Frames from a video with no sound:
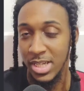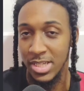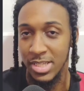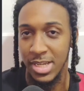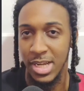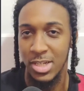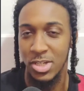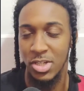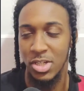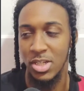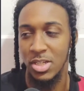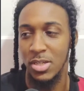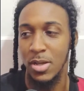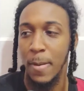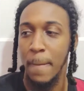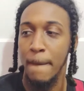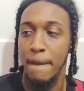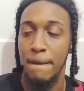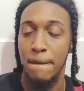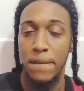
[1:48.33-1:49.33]
is
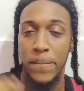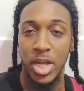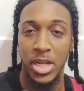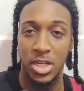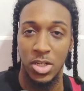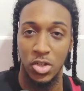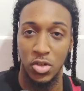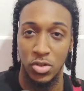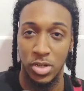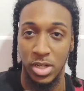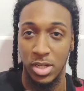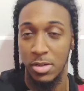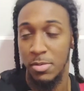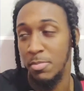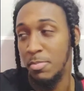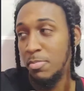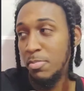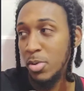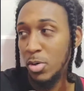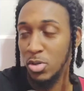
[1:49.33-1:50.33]
actually Big Dre
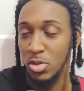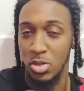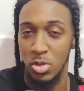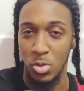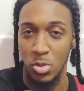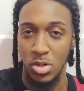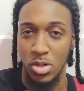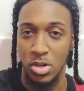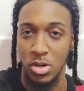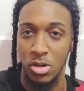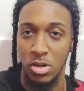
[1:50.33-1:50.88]
Boss Token